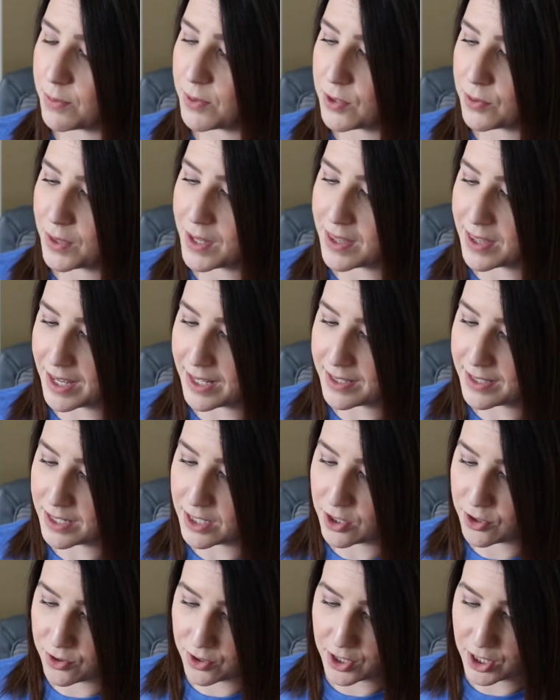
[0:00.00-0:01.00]
between this
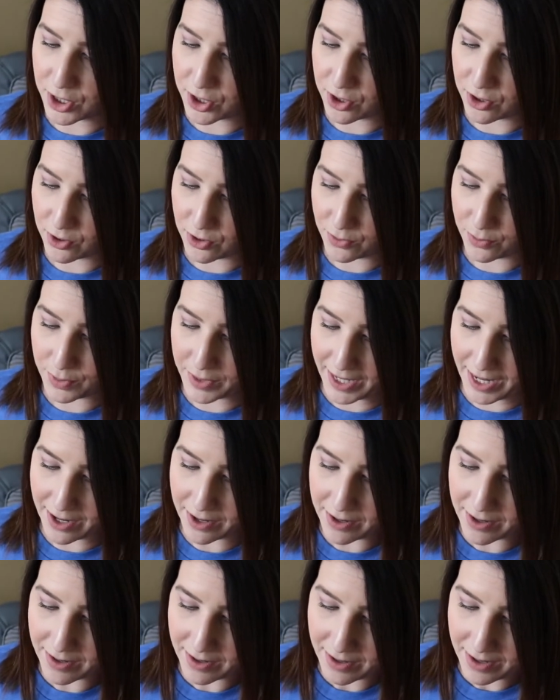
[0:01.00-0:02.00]
and a traditional
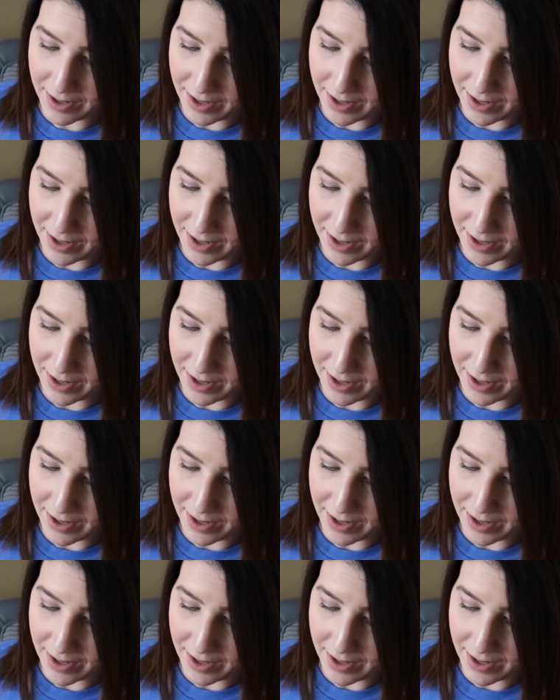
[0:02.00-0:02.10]
planner